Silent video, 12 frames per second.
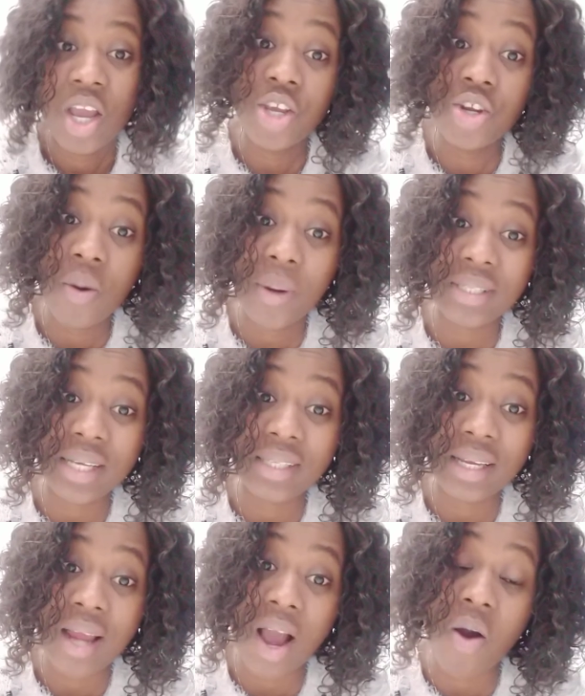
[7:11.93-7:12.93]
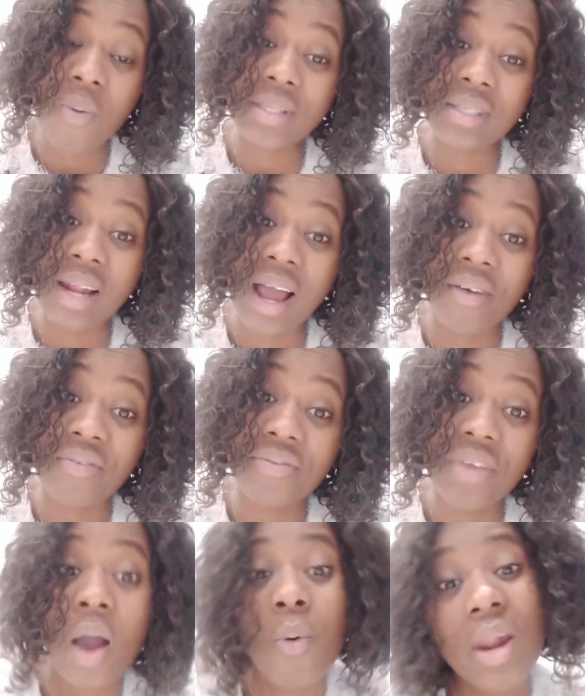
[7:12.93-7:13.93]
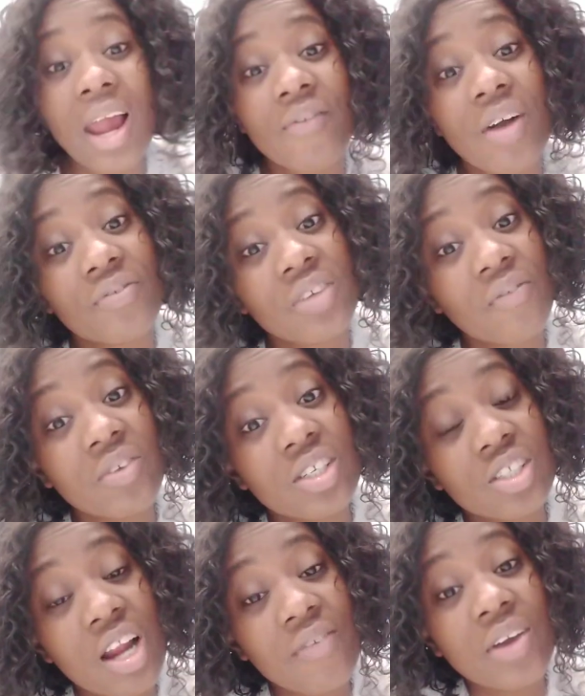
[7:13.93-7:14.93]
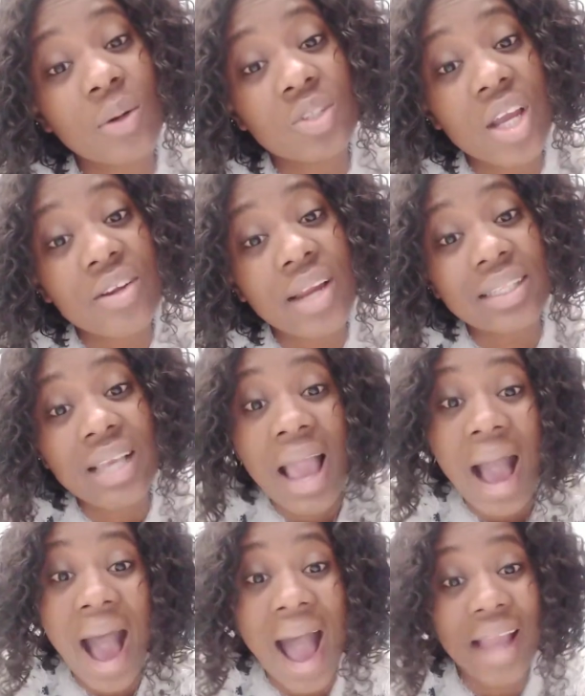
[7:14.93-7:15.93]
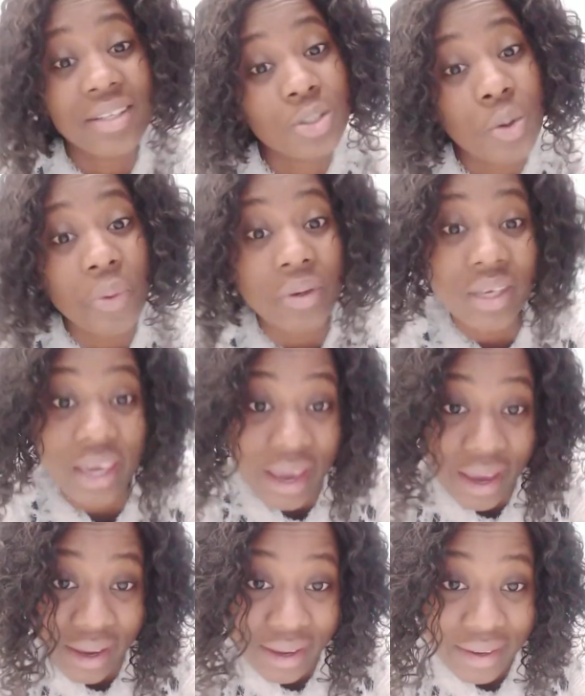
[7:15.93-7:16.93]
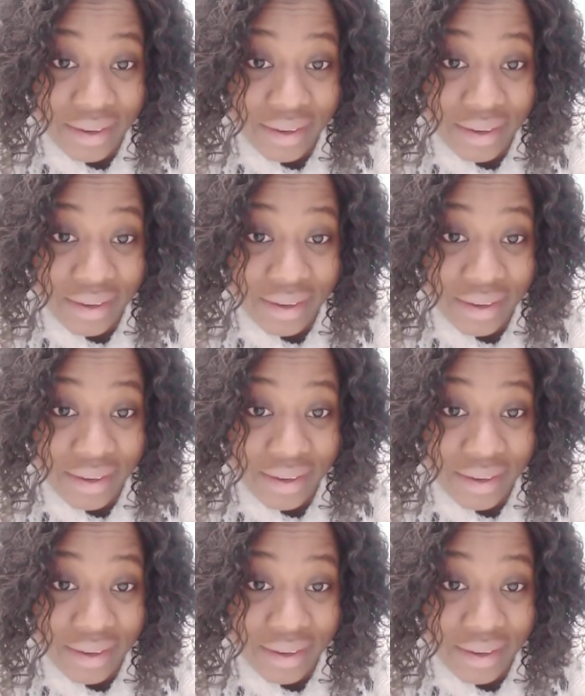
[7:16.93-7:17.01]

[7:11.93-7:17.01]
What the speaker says: You know what I said? I always laugh. I will laugh after I finish laughing. I'll tell you that I don't care.